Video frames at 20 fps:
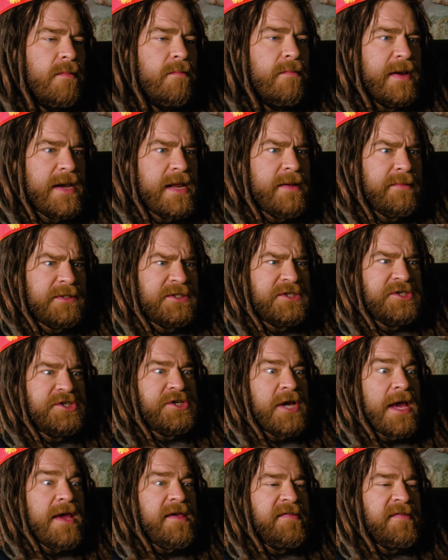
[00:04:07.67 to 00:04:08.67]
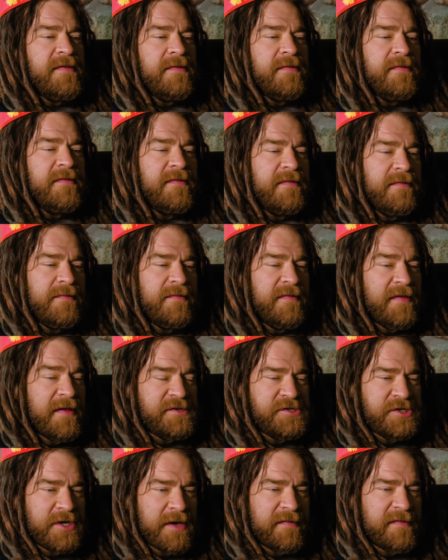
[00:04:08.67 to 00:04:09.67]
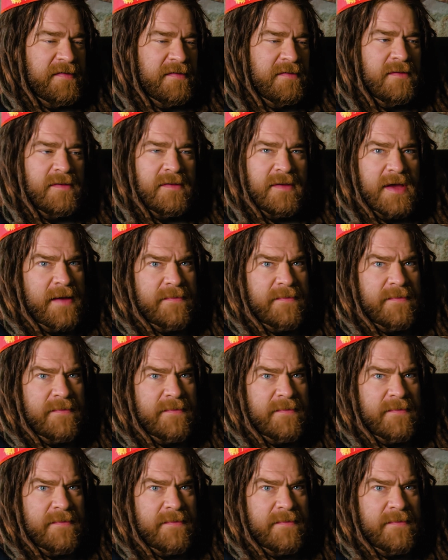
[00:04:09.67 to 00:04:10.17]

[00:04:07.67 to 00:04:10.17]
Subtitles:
"My name is Jason," said Jason.